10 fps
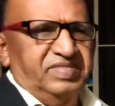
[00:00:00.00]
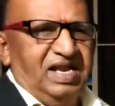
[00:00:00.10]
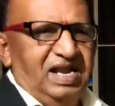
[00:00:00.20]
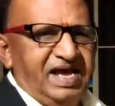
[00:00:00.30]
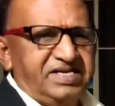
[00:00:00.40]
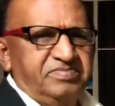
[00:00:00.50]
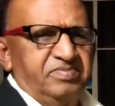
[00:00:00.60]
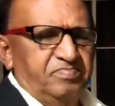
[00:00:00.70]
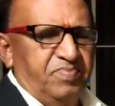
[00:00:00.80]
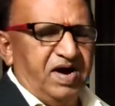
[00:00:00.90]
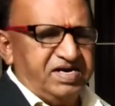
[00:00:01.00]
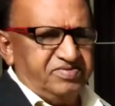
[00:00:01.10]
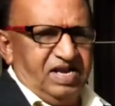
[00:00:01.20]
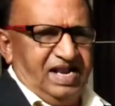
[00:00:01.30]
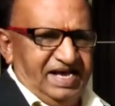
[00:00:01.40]
the line, part of
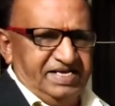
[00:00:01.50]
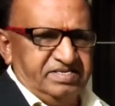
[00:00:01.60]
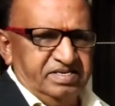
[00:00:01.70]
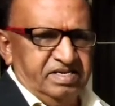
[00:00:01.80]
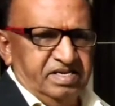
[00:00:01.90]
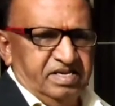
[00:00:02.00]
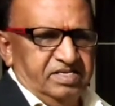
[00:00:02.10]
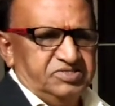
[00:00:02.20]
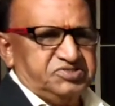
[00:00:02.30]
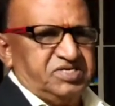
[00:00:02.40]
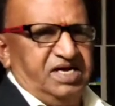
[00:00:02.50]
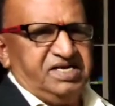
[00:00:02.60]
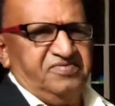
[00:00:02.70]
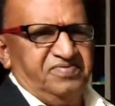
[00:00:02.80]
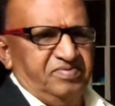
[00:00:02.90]
the line
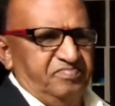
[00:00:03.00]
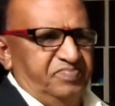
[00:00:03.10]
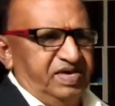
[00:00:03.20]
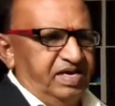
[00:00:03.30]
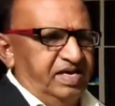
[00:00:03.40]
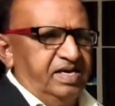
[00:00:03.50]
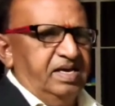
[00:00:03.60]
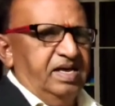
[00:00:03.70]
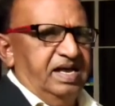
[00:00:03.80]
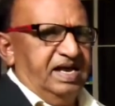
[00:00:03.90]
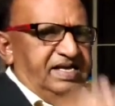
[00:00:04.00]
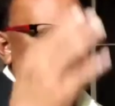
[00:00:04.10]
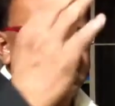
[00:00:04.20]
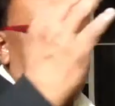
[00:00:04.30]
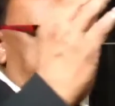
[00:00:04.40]
starting from P and
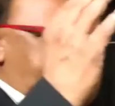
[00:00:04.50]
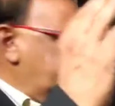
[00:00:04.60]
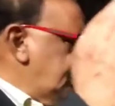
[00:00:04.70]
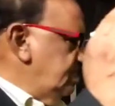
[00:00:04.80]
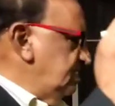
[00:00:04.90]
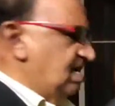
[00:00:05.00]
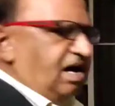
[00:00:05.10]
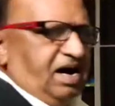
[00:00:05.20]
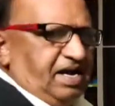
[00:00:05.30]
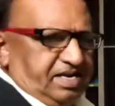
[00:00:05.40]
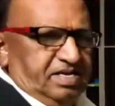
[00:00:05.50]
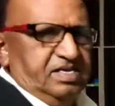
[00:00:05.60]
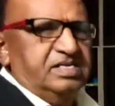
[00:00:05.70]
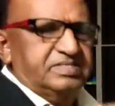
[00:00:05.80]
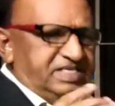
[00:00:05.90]
ending at R.
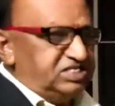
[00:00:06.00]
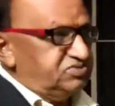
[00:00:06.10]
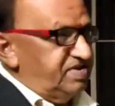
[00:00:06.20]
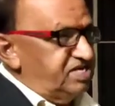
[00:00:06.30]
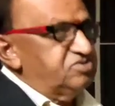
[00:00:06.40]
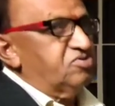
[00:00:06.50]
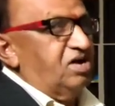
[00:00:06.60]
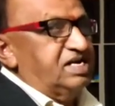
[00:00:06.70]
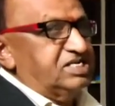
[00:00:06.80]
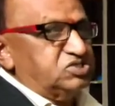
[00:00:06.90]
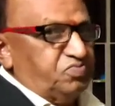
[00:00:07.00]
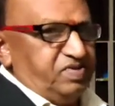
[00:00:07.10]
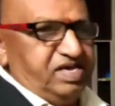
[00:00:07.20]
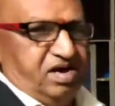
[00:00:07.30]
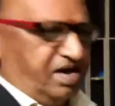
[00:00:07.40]
That's why you call it as
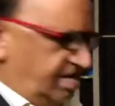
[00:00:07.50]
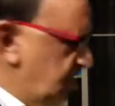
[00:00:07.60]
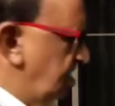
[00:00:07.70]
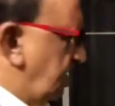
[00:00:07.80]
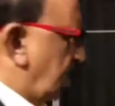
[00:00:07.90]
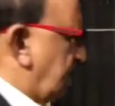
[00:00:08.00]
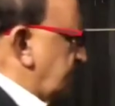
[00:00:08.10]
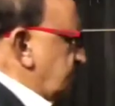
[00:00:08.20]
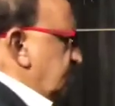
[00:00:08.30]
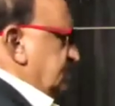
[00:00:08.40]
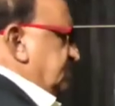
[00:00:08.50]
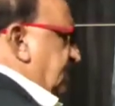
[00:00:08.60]
PR. Or you can